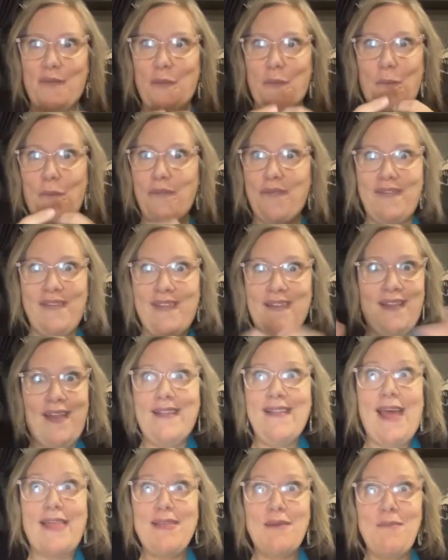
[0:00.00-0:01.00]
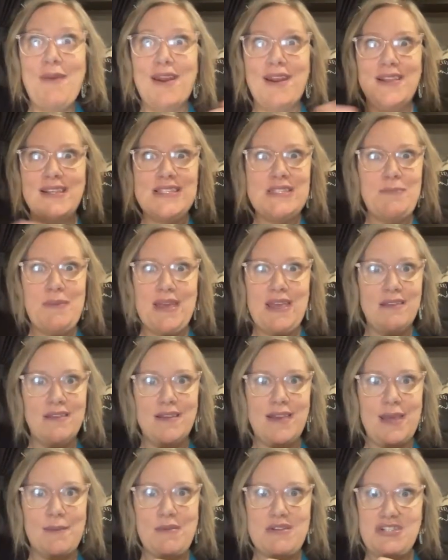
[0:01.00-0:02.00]
nothing better than speaking the
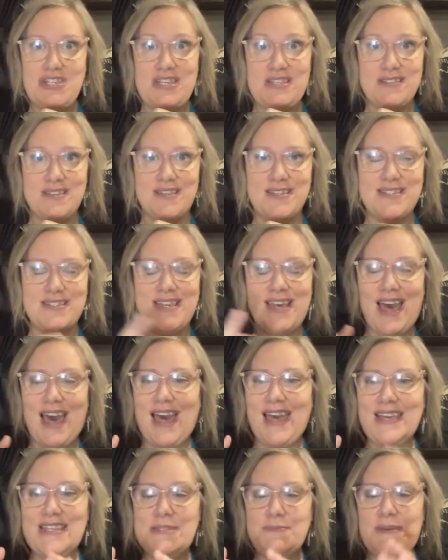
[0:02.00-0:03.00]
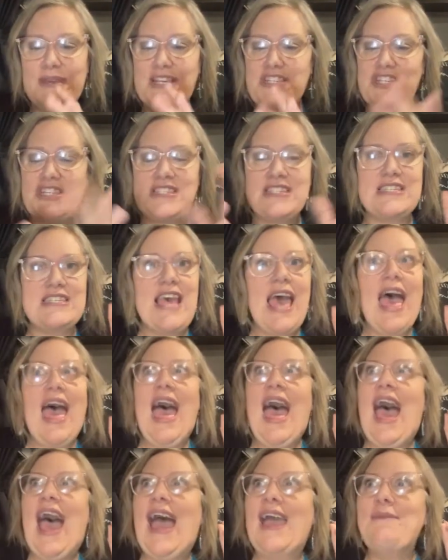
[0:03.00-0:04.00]
name of Jesus. I speak Jesus.
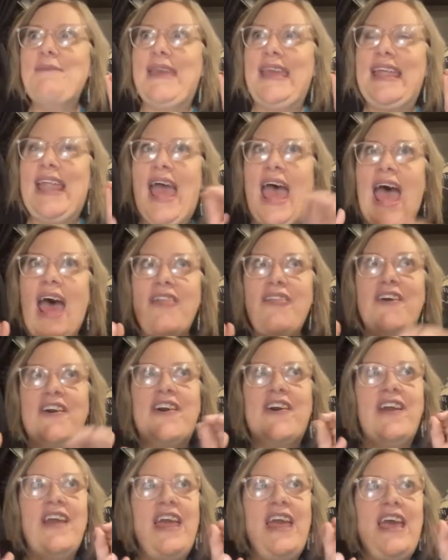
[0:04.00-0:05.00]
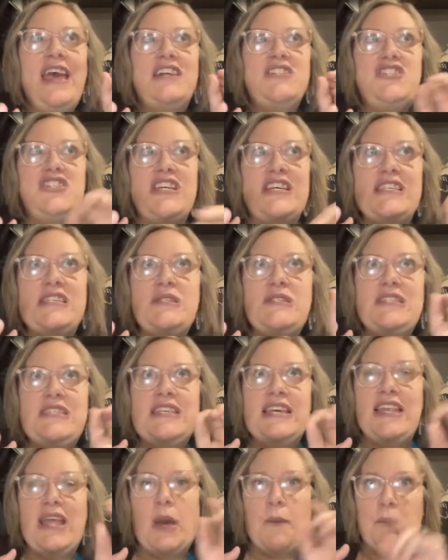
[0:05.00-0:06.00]
I mean, Heather just
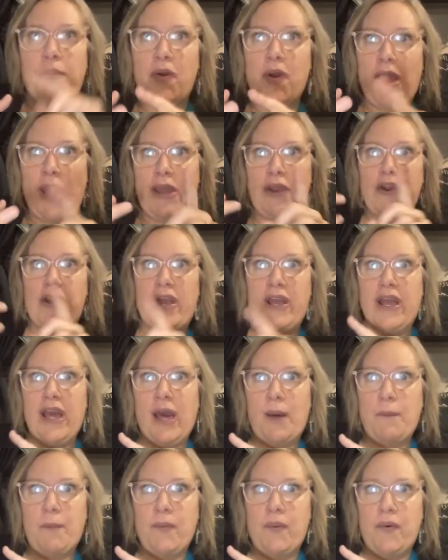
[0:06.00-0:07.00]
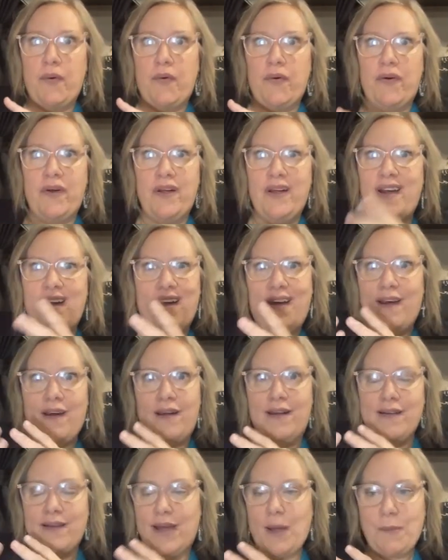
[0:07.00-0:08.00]
did a prayer a couple
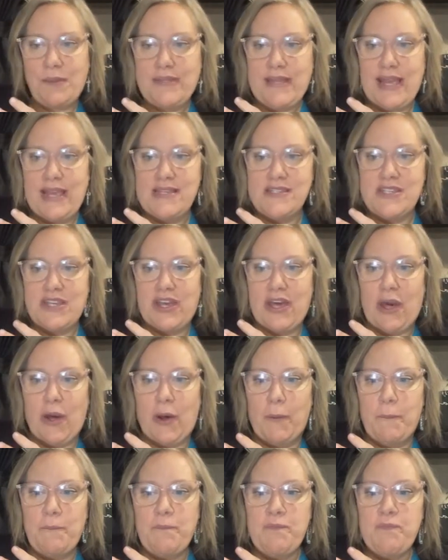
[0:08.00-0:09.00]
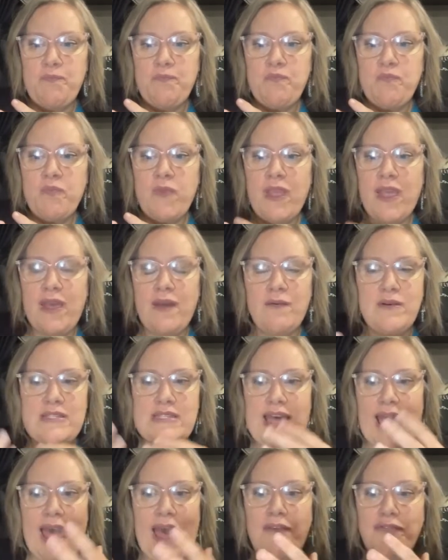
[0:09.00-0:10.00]
days ago. It was
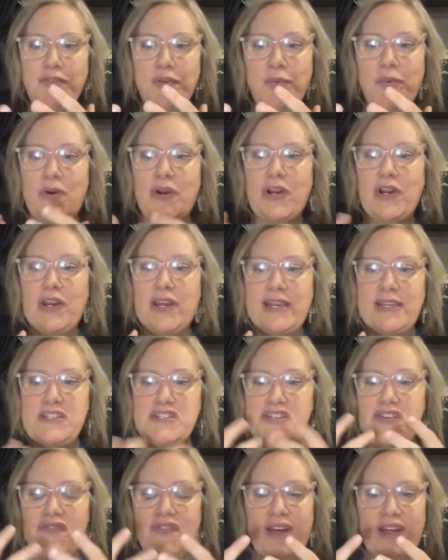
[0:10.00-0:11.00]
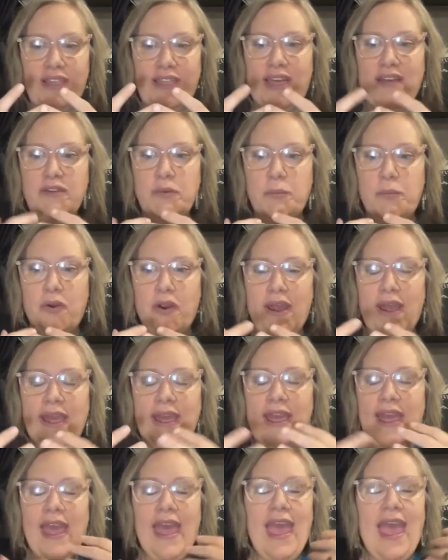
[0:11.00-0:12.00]
after work and she felt led to pray.
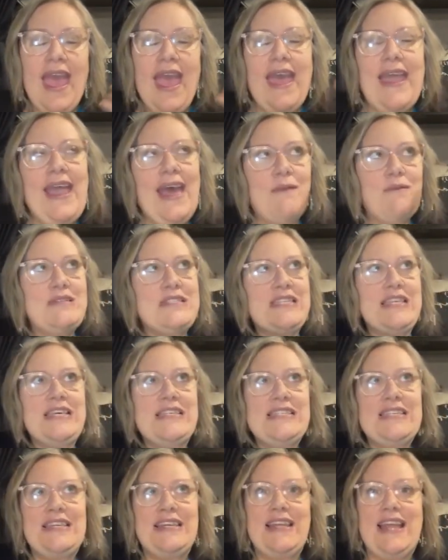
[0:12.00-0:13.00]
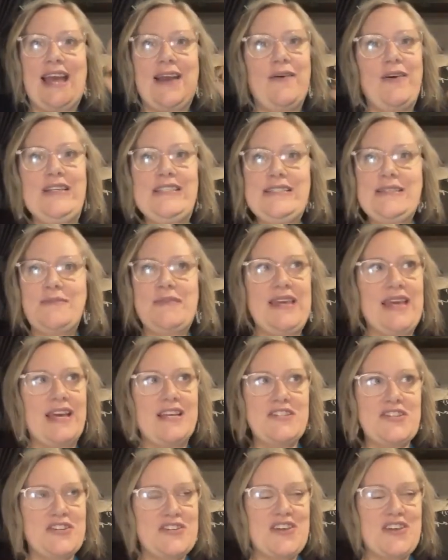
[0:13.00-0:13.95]
And I was listening. I always seem to catch hers